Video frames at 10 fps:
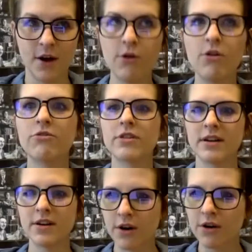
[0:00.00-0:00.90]
Over
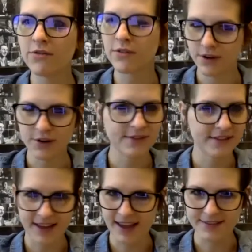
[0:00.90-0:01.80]
and over and over
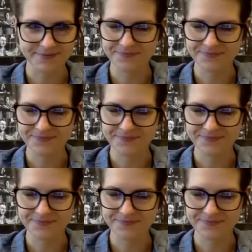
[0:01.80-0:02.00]
again.